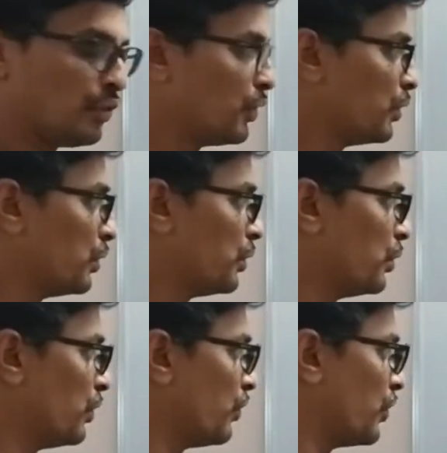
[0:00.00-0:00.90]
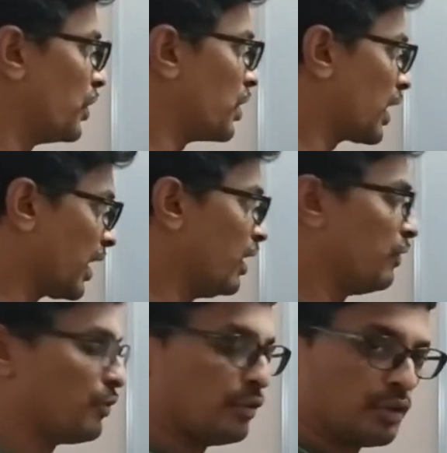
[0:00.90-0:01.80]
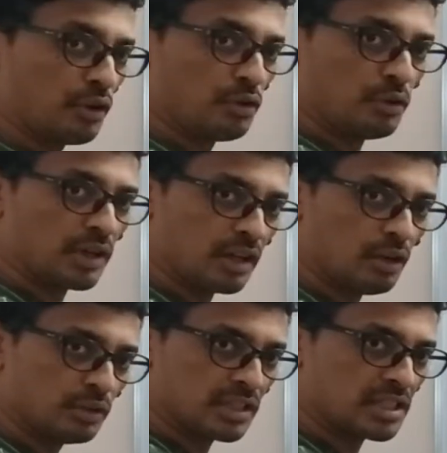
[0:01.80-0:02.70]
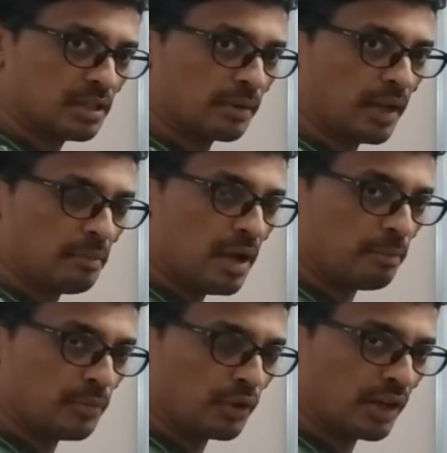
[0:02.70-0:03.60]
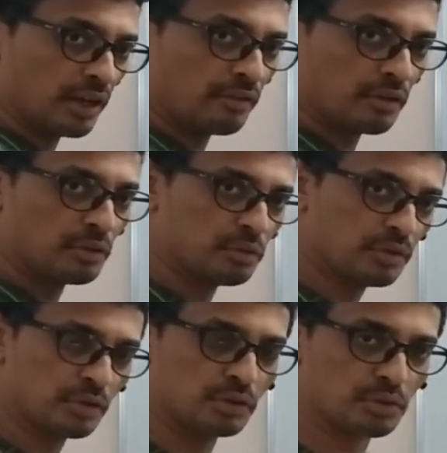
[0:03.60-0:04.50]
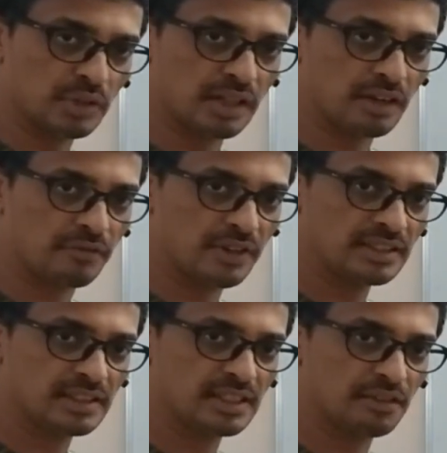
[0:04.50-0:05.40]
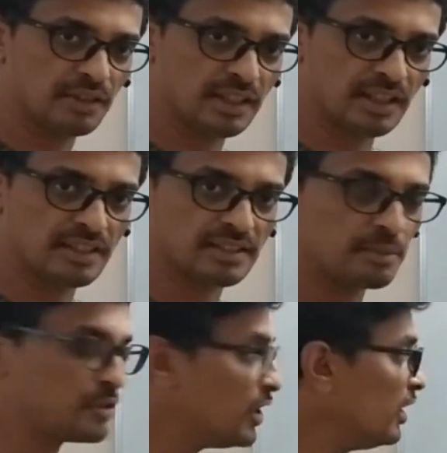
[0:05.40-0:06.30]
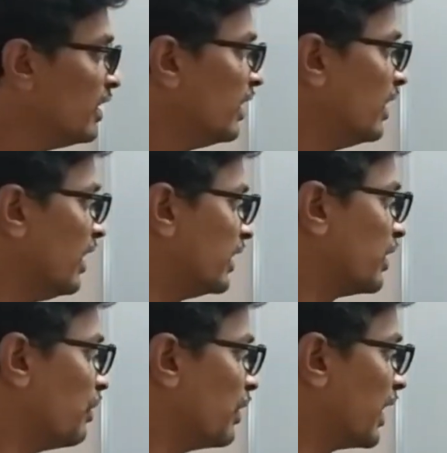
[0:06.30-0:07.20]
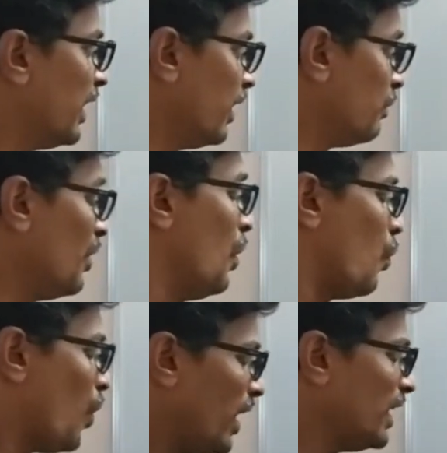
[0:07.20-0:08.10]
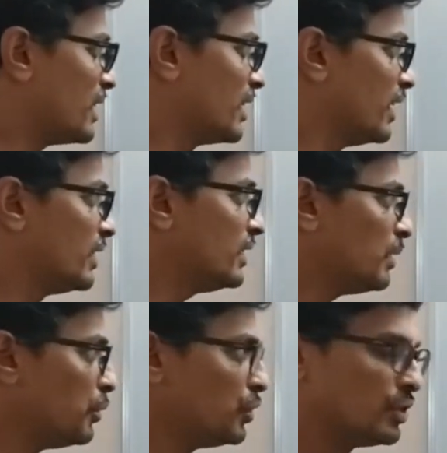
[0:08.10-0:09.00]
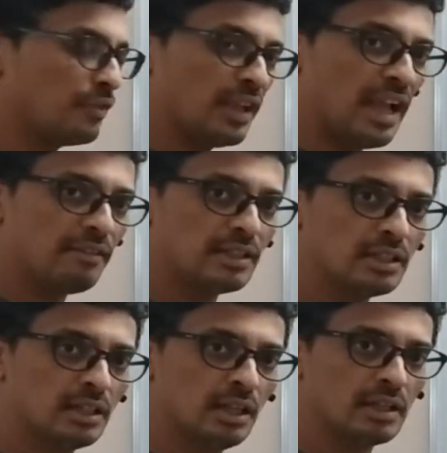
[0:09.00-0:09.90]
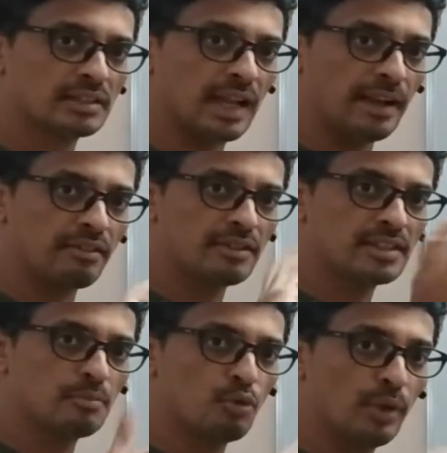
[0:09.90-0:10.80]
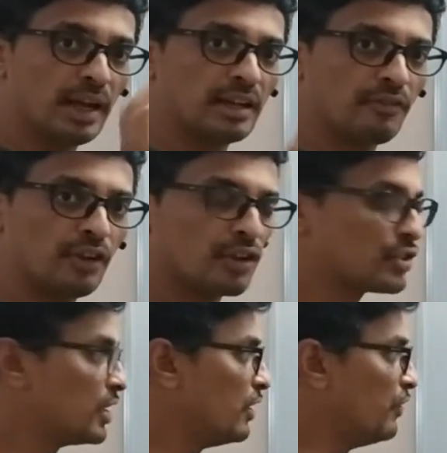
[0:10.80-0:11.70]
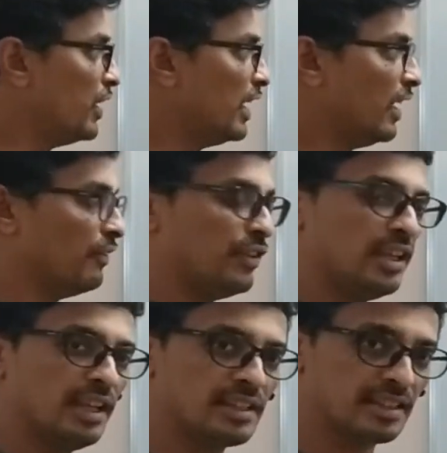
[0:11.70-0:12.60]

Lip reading: So for again, if you want to know how this term came up, you can have to go through the references given in the description, and then you will get it up. What it says is, suppose if we have the scatterers are moving at a velocity va is